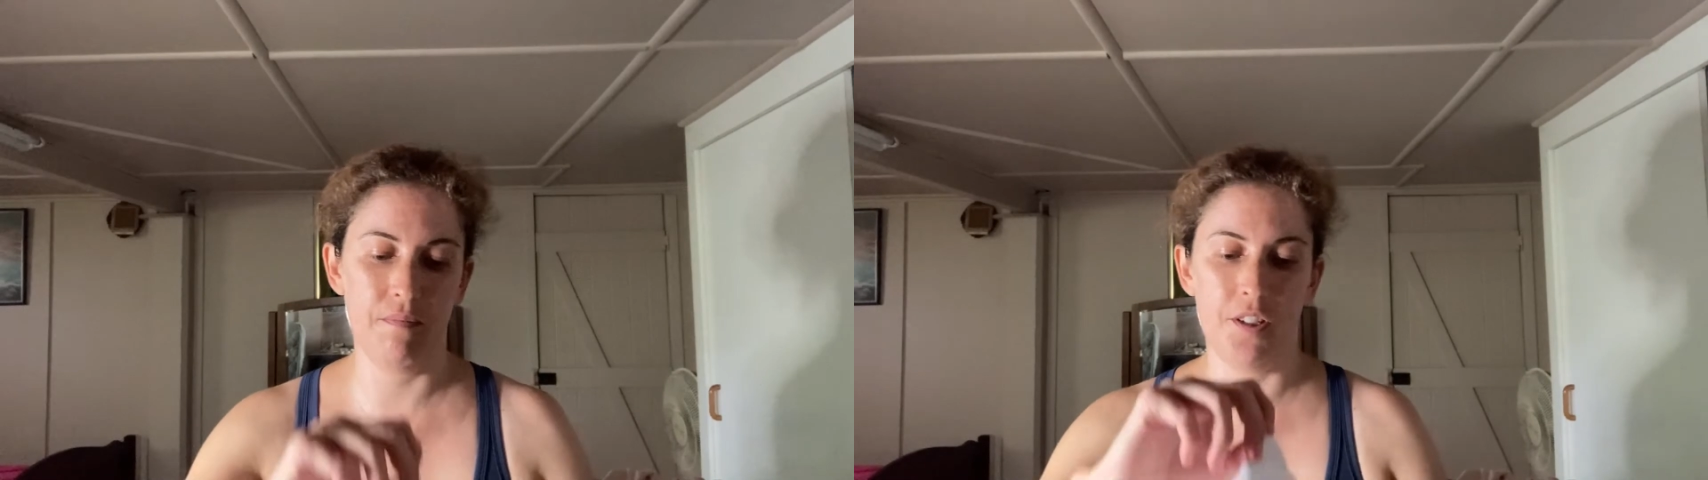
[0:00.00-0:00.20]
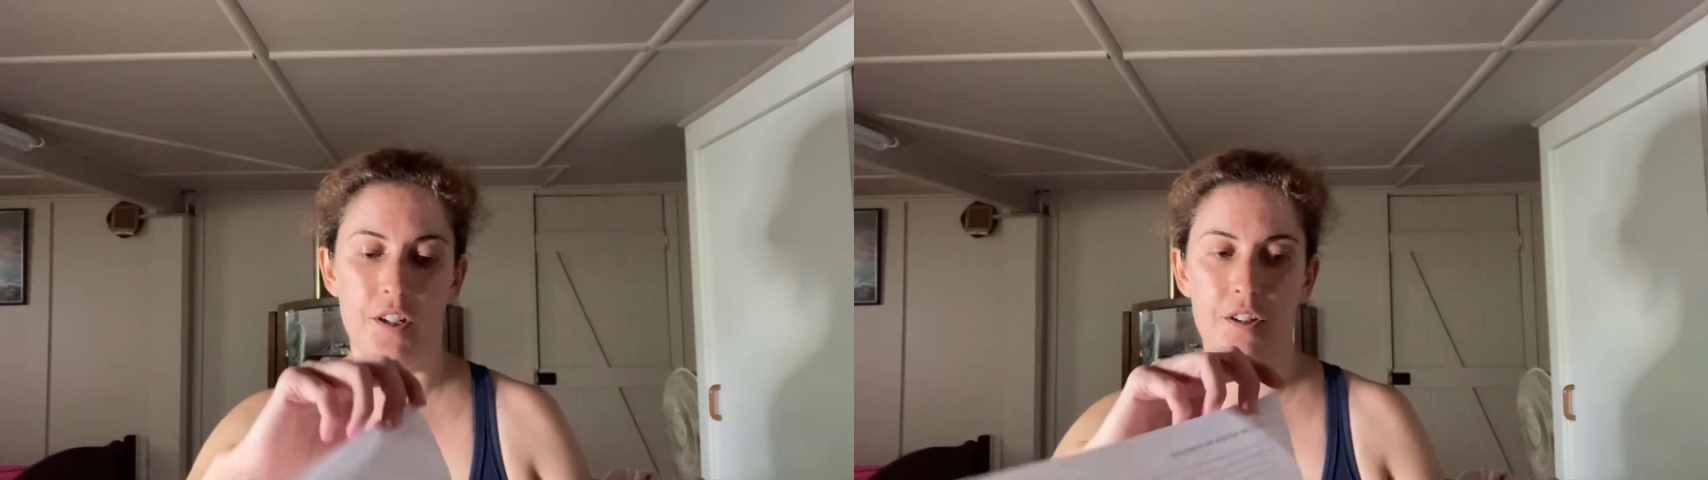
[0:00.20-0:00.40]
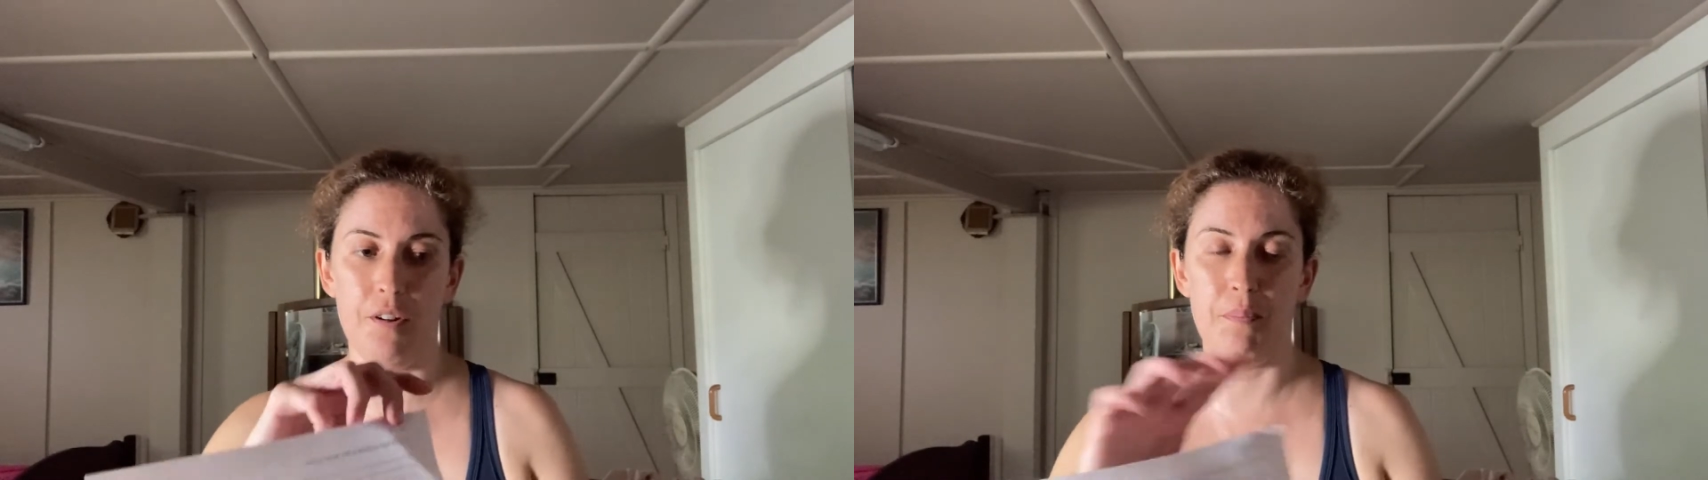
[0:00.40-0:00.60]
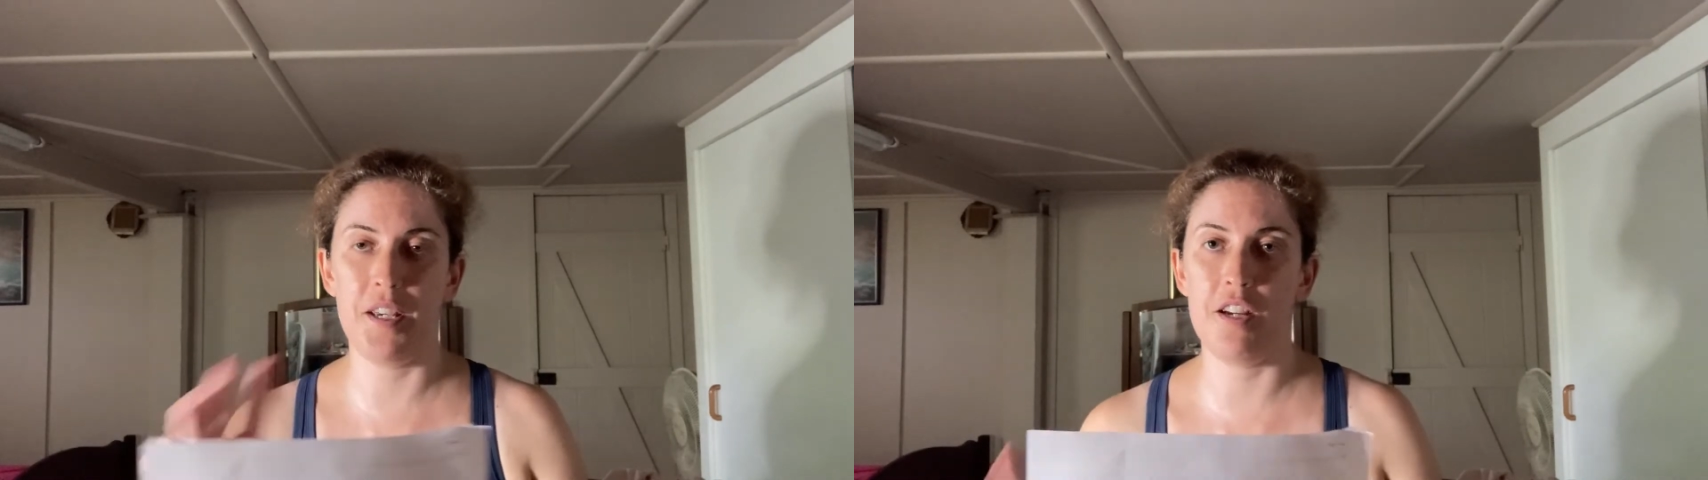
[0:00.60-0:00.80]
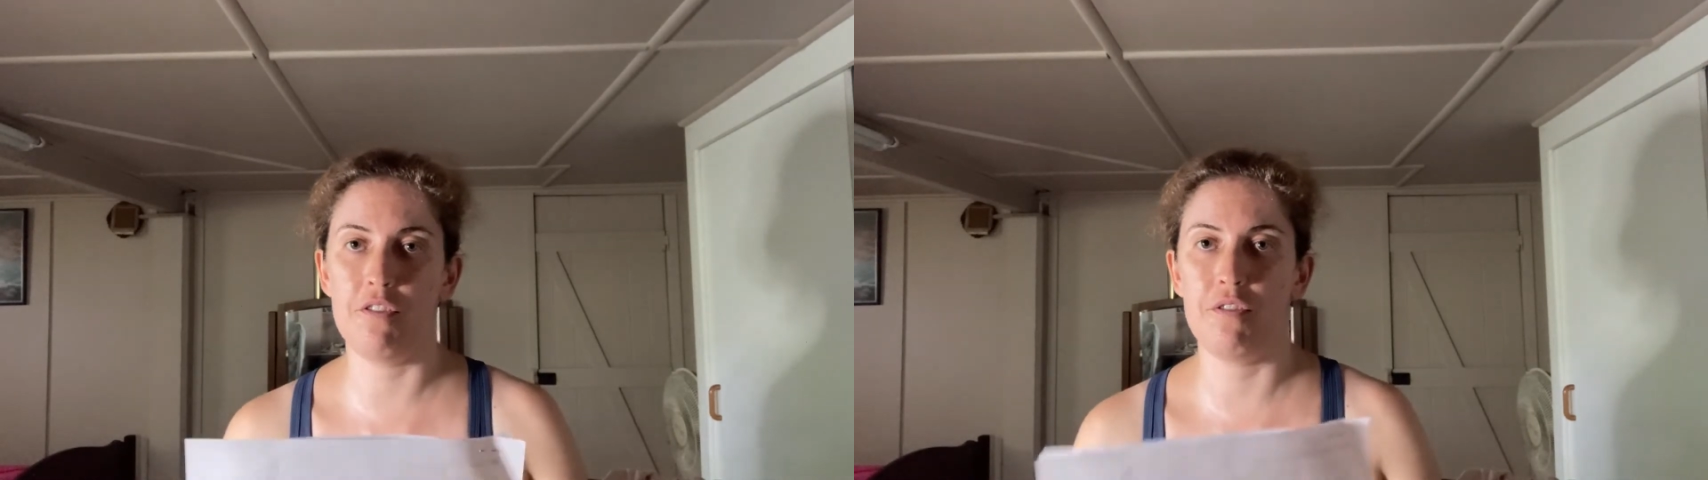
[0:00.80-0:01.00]
you know, not
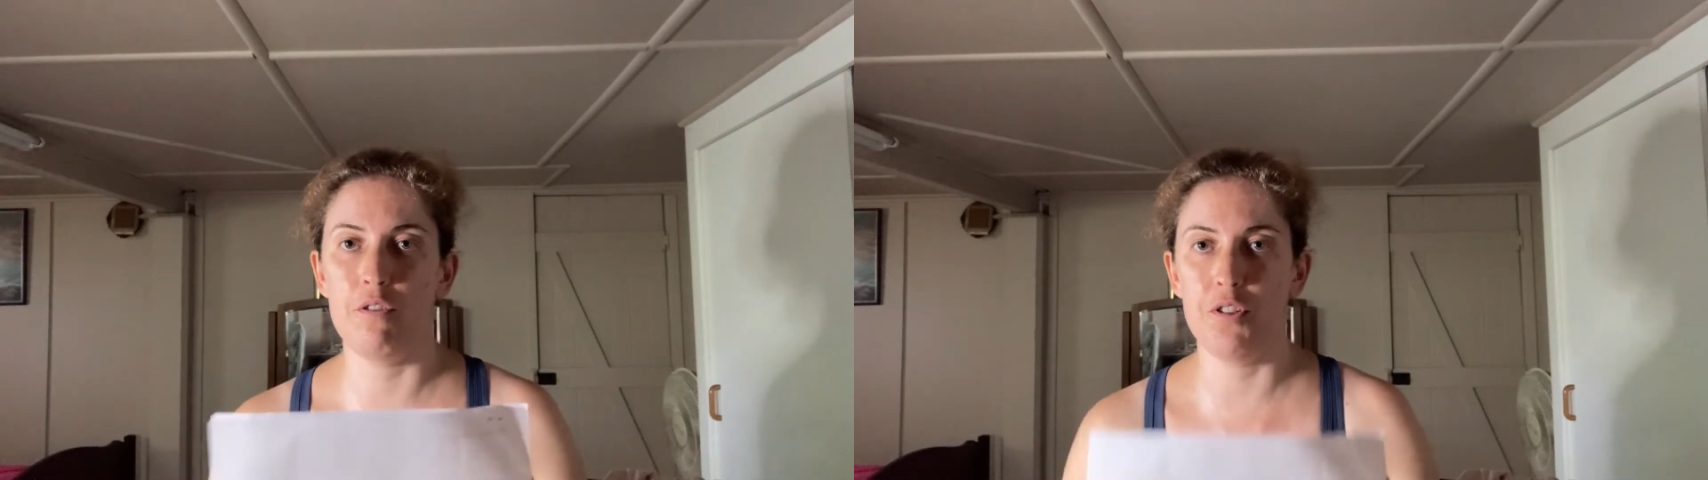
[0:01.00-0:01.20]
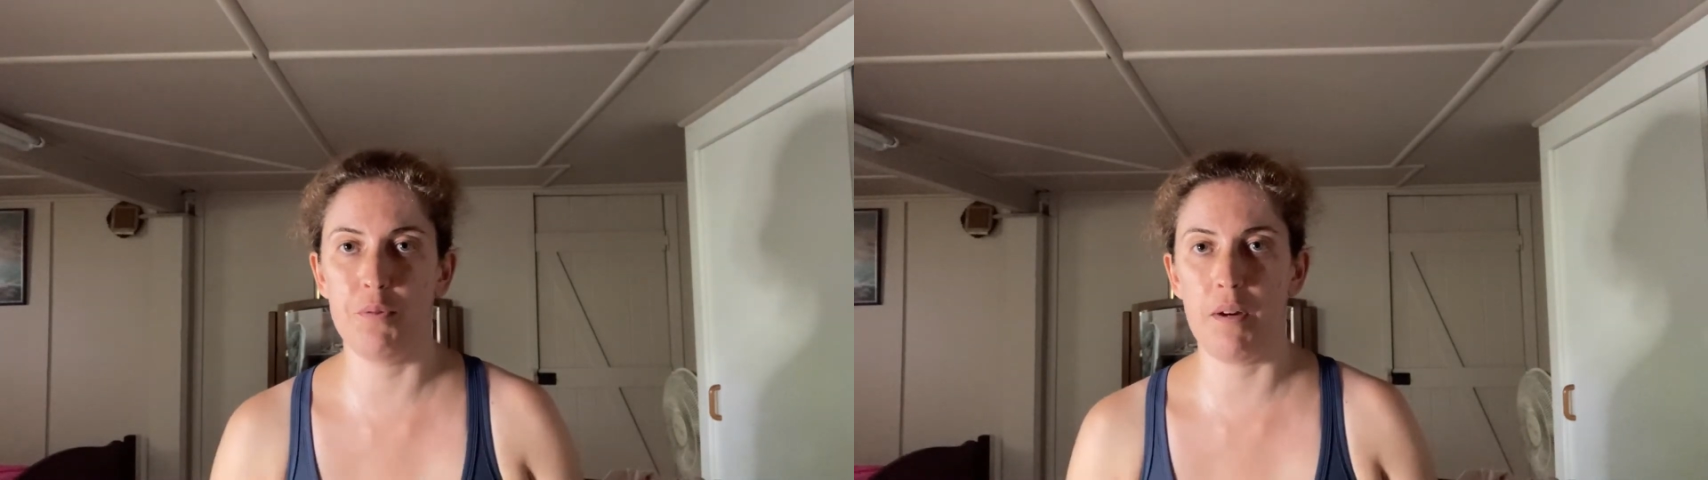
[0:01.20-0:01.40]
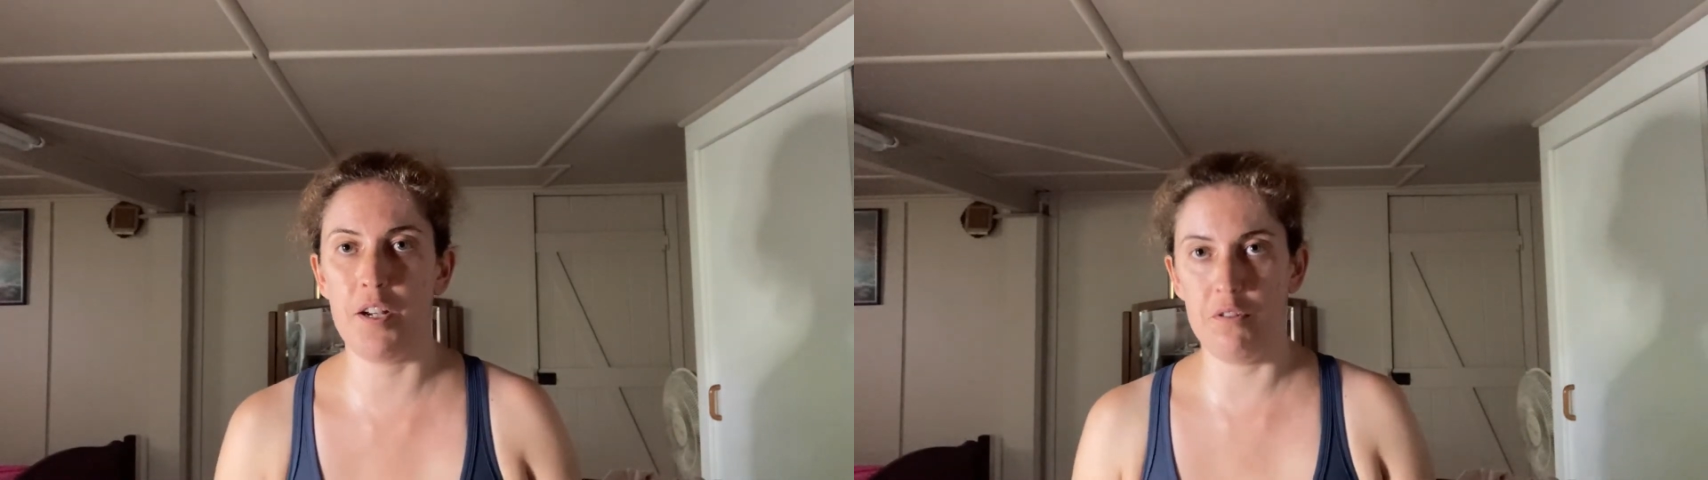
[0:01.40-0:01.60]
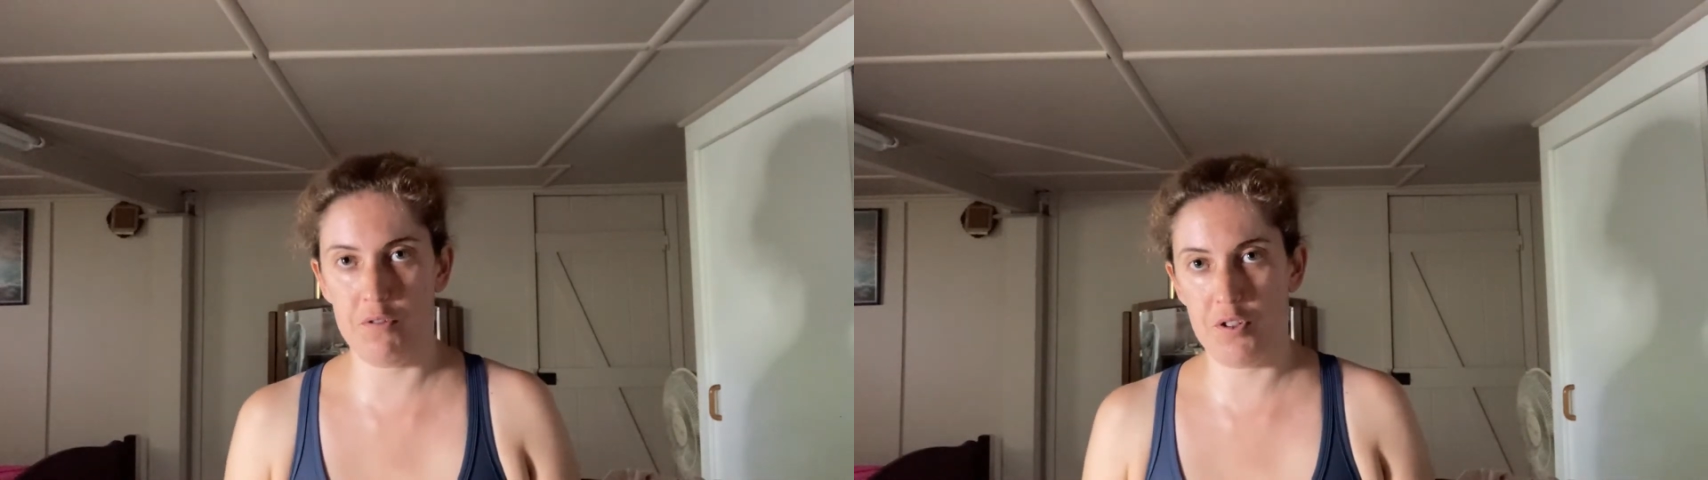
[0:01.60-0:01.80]
being able to lose weight or